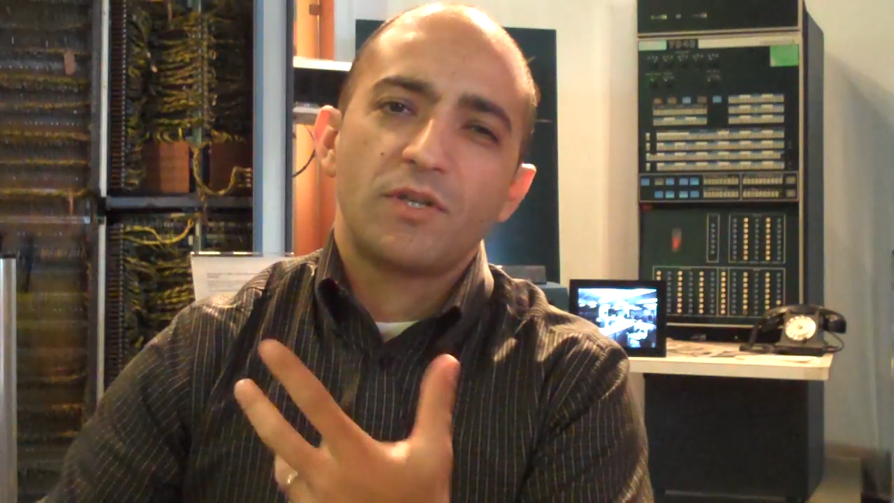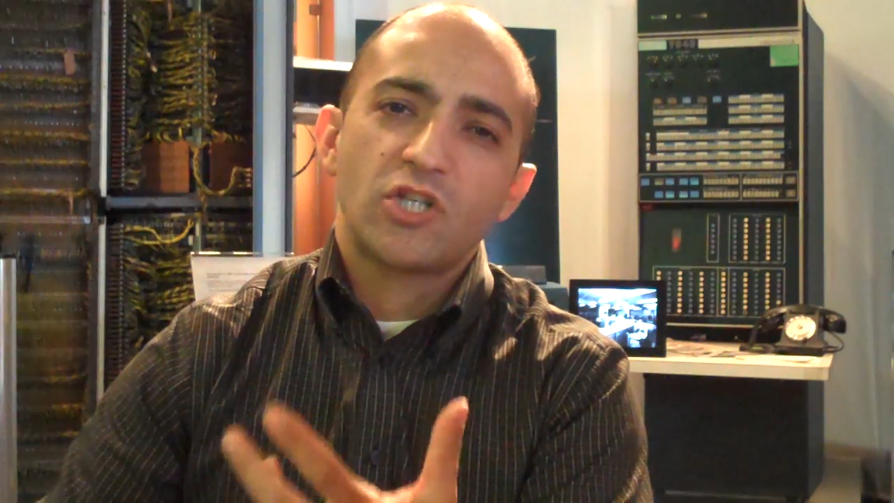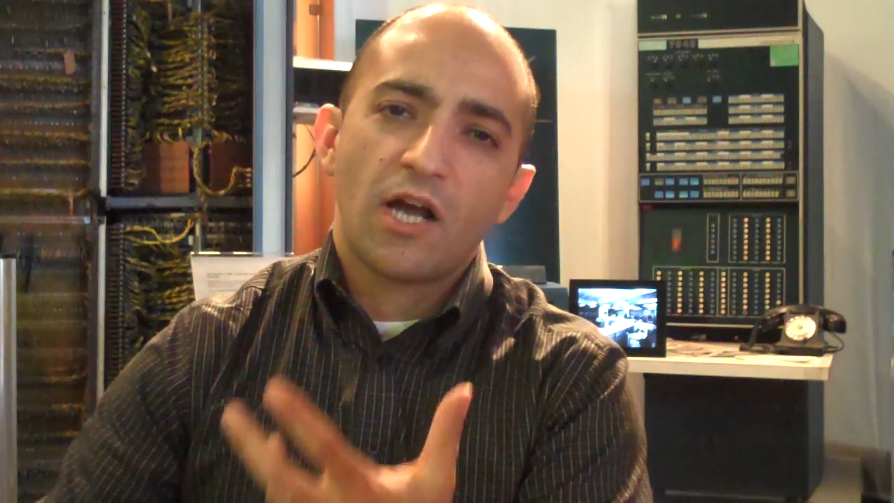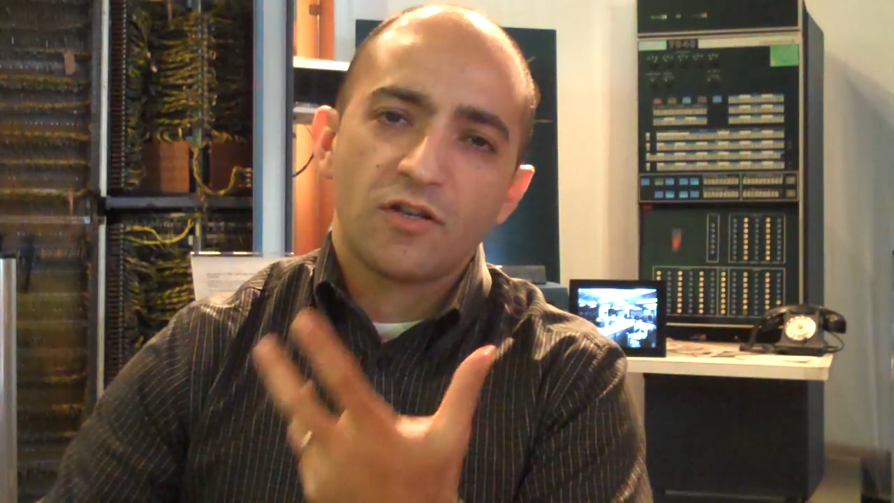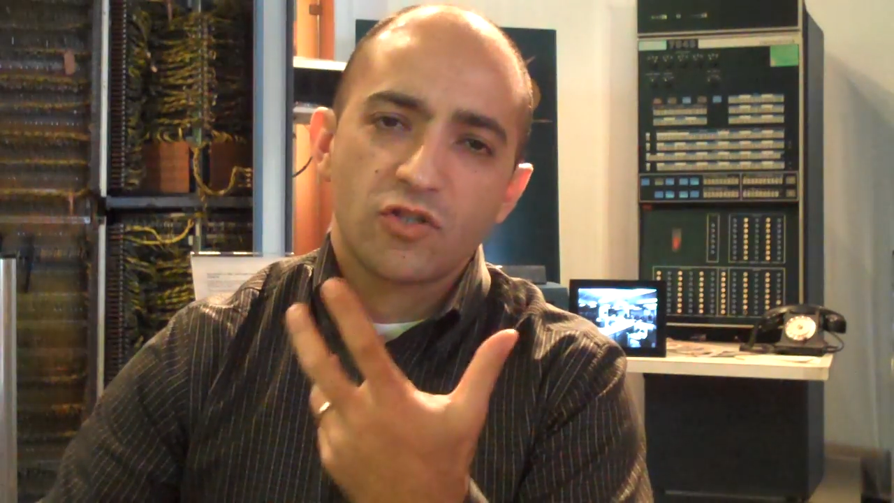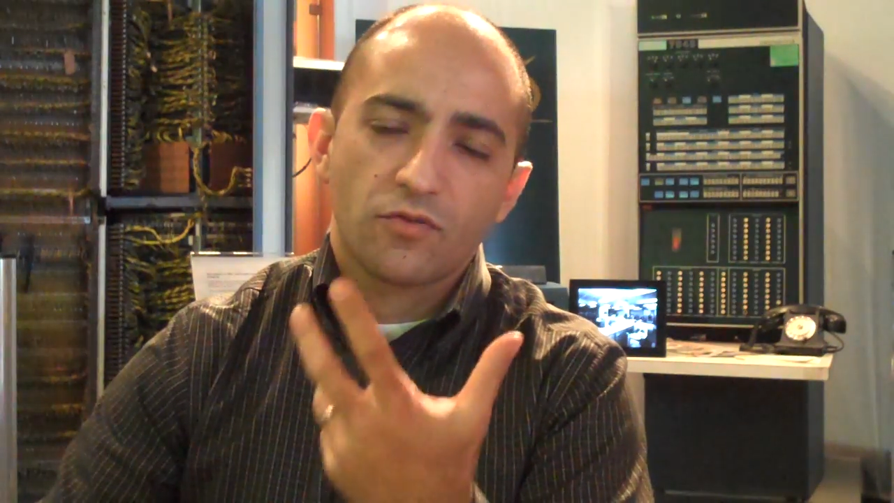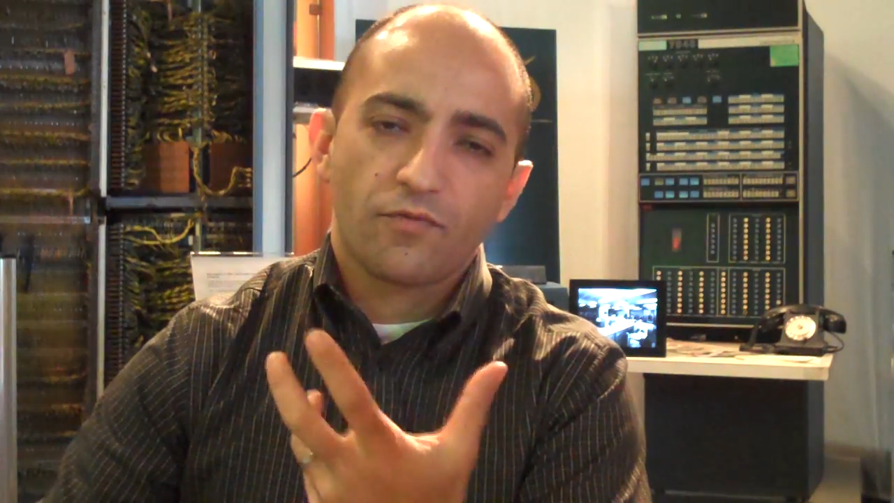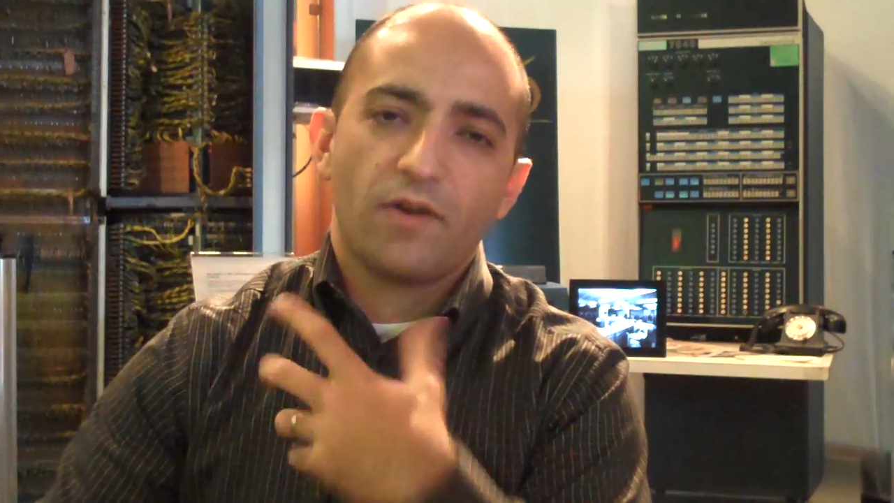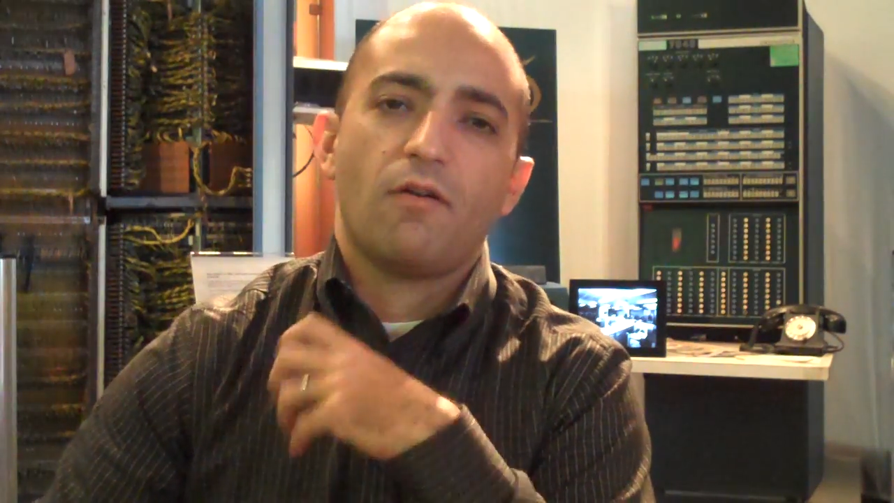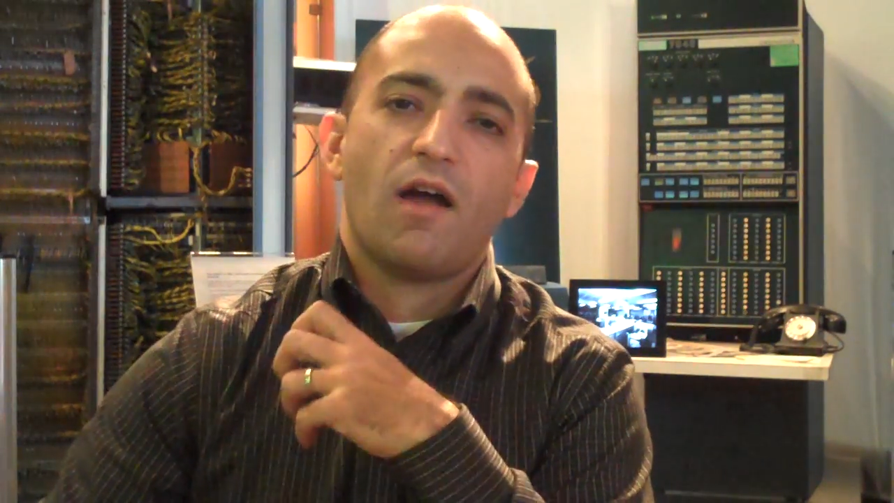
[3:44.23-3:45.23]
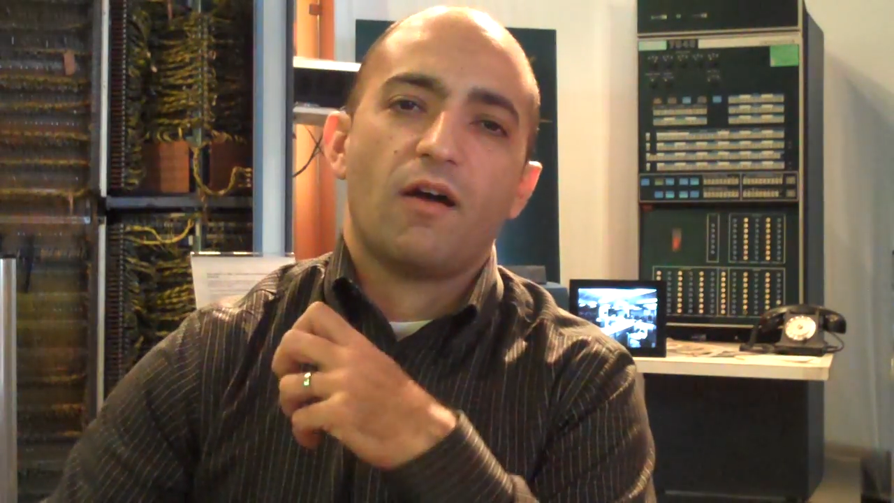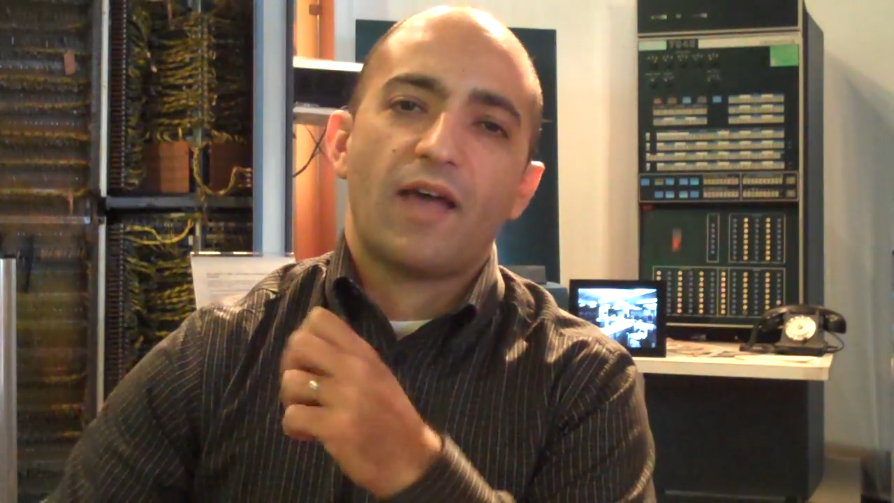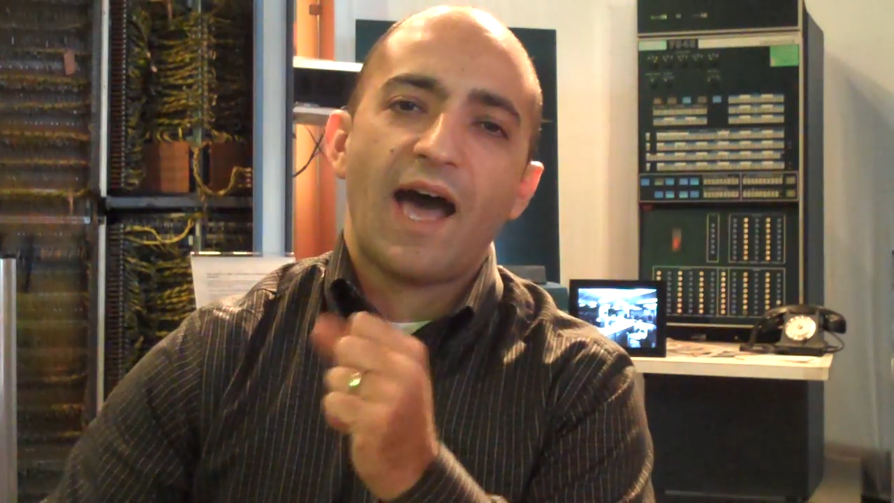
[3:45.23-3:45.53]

be challenged to figure out